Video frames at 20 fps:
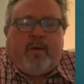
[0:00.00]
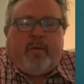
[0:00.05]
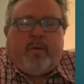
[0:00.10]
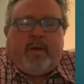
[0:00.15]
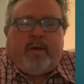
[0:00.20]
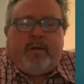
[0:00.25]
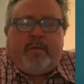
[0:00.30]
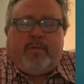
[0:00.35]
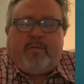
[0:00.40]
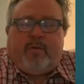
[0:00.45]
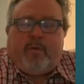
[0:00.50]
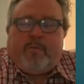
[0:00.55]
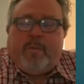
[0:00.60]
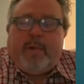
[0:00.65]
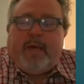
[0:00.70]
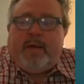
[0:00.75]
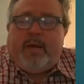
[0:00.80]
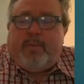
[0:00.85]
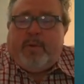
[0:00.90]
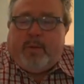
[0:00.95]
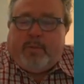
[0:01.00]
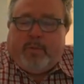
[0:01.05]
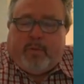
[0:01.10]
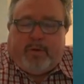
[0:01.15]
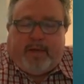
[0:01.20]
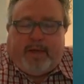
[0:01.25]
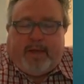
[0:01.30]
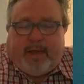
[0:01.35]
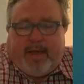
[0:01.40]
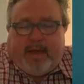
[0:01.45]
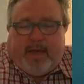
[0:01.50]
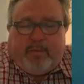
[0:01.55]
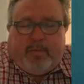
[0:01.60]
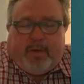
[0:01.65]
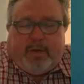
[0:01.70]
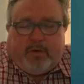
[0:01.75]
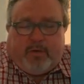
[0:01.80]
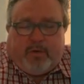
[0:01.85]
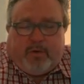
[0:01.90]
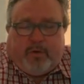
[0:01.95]
Well, for many people, that can
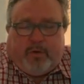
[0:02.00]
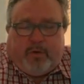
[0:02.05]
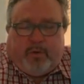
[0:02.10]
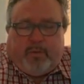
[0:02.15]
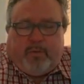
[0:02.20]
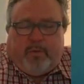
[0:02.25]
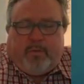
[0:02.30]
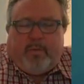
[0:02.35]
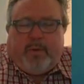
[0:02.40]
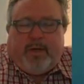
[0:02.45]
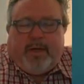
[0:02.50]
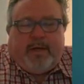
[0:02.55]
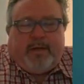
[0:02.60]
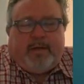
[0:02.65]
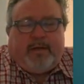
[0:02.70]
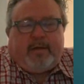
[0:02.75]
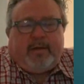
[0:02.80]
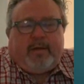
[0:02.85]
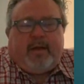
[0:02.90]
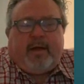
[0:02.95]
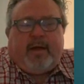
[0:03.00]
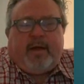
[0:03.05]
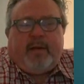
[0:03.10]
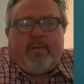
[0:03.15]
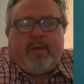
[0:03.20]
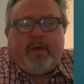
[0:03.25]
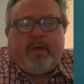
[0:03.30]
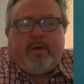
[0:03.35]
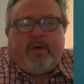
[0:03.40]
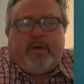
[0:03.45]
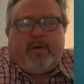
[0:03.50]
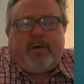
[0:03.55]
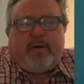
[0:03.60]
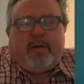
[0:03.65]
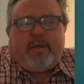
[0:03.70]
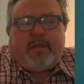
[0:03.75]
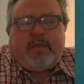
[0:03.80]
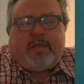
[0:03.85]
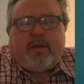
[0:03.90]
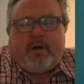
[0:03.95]
be true, but they're
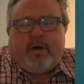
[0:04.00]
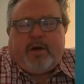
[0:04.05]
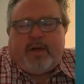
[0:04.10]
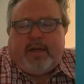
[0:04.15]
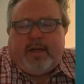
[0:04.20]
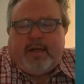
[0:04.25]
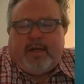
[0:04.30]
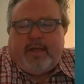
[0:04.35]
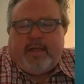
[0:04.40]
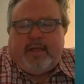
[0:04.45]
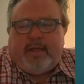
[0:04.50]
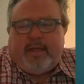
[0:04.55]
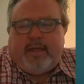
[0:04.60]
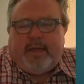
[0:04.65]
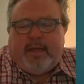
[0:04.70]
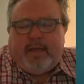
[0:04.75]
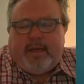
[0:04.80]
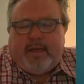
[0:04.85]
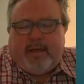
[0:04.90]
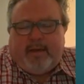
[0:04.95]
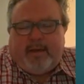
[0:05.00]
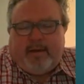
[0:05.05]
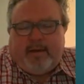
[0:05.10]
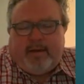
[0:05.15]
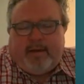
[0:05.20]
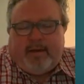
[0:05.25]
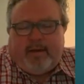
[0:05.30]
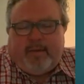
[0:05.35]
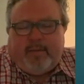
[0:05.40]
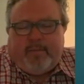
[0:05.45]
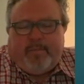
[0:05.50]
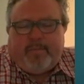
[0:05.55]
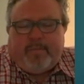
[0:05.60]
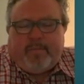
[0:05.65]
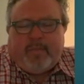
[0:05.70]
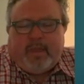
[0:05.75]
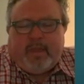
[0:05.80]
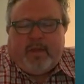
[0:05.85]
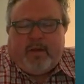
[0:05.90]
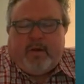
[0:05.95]
starting in the
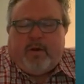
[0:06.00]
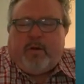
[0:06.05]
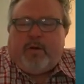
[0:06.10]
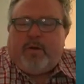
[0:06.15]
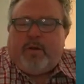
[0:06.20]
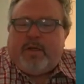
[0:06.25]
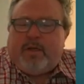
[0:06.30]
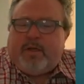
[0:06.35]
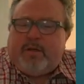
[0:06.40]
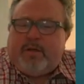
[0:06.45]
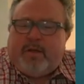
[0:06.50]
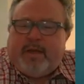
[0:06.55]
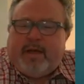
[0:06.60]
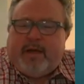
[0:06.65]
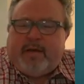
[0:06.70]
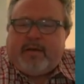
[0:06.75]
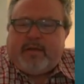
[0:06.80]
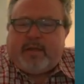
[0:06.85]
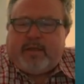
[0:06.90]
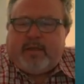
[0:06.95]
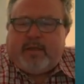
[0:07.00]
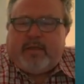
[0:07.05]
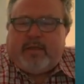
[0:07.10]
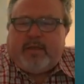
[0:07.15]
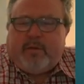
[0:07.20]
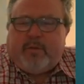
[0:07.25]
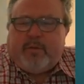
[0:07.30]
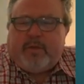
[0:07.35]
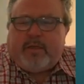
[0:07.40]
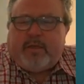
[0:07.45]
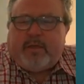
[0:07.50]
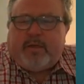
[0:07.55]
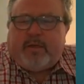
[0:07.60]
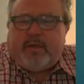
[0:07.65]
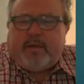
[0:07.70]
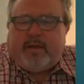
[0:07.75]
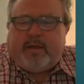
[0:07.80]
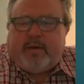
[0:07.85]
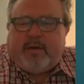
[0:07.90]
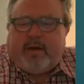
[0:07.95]
early 2000s, there was
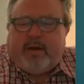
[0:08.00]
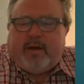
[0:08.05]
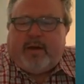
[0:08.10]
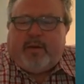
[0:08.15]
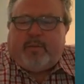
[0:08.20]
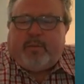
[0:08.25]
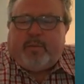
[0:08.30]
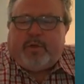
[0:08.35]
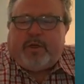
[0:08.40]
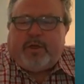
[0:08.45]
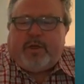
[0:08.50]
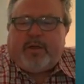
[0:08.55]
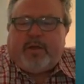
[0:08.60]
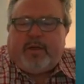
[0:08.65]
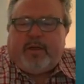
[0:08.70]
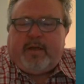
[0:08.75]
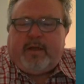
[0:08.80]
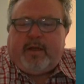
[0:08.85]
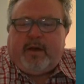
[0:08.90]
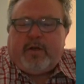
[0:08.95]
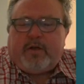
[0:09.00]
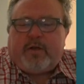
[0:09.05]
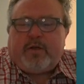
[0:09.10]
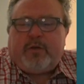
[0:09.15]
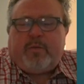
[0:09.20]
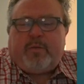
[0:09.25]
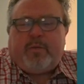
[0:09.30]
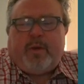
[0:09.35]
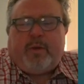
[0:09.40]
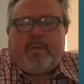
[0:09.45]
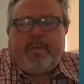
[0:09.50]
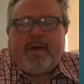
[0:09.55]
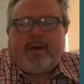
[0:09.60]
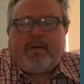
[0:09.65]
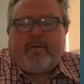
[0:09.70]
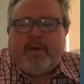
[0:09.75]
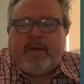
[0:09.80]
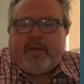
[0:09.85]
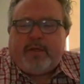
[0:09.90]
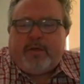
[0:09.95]
a particularly large amount
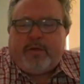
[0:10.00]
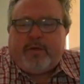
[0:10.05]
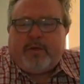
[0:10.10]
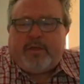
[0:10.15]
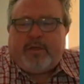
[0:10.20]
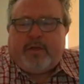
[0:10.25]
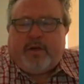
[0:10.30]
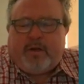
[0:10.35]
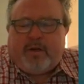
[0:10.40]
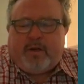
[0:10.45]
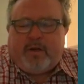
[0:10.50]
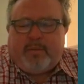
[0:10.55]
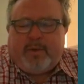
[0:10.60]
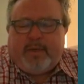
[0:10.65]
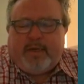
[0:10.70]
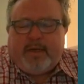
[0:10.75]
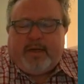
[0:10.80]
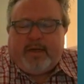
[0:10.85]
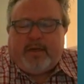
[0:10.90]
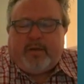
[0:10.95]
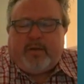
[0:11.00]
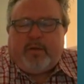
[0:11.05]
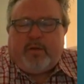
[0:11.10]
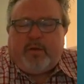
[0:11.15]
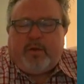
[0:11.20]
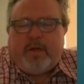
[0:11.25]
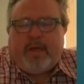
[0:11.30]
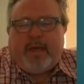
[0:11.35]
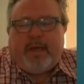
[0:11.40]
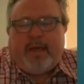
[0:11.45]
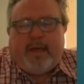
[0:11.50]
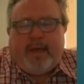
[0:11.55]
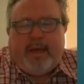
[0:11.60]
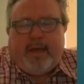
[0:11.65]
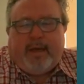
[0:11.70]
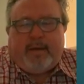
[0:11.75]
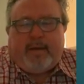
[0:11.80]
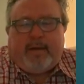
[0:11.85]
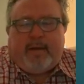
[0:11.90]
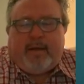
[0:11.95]
of research starting to be done looking
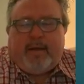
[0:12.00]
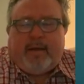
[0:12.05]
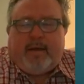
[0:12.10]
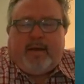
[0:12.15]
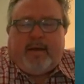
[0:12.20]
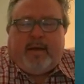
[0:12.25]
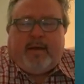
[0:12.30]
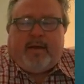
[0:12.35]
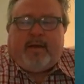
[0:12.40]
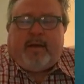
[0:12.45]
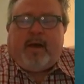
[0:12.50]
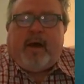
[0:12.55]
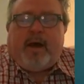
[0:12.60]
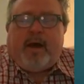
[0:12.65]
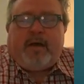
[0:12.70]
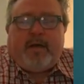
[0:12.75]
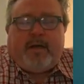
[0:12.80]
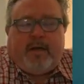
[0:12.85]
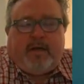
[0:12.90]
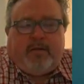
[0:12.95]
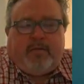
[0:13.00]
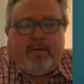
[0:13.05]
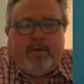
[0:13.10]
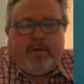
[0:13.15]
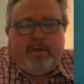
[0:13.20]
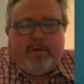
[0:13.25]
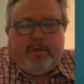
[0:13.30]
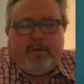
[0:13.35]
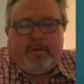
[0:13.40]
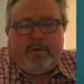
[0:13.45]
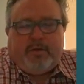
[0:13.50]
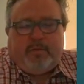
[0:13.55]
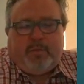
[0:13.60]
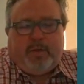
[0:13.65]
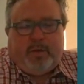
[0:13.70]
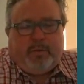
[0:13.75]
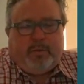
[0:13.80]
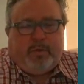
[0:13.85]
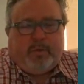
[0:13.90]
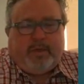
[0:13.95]
at cognitive issues in
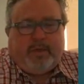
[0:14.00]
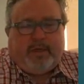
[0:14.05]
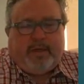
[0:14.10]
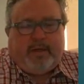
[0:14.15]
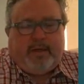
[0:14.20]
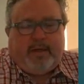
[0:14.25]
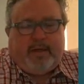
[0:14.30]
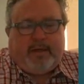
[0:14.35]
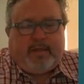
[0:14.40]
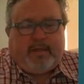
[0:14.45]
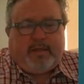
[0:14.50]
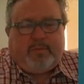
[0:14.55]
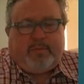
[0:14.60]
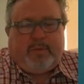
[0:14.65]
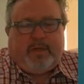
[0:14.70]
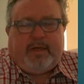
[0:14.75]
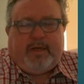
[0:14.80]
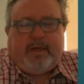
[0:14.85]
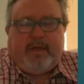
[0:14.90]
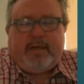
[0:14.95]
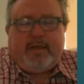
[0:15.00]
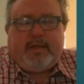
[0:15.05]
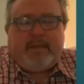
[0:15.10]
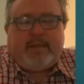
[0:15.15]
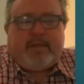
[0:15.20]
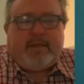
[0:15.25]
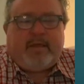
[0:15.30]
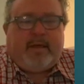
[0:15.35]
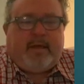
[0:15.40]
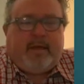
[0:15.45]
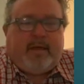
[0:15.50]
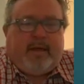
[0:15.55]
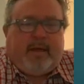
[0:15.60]
people with ALS because